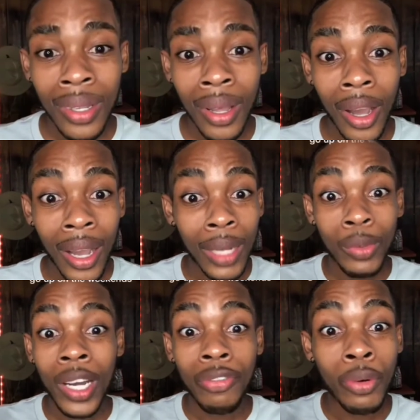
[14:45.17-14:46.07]
God would
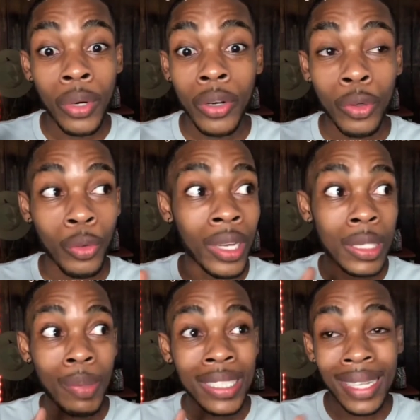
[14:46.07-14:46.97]
have to work out one
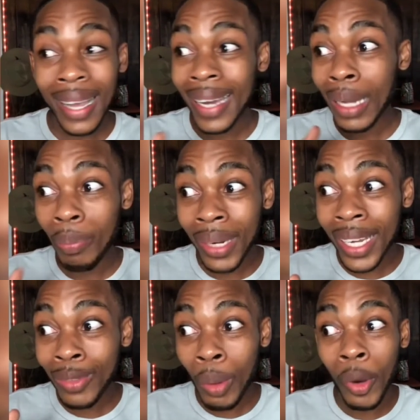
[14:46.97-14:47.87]
special kind of
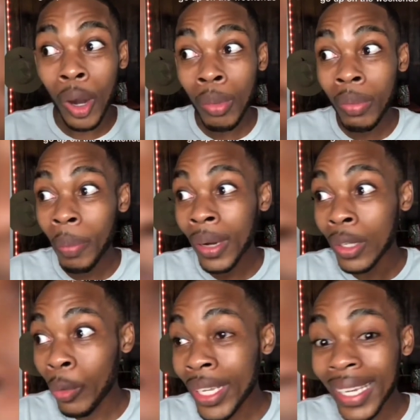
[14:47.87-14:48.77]
plan when we come up upon the
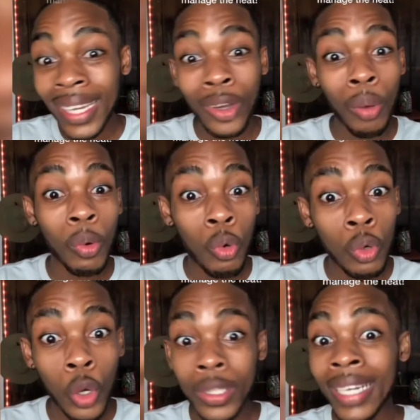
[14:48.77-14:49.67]
weekend, come
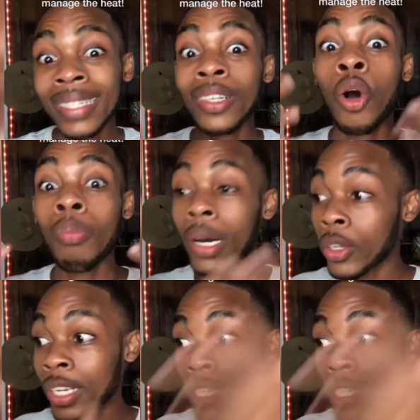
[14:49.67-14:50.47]
cool out and then come back down here so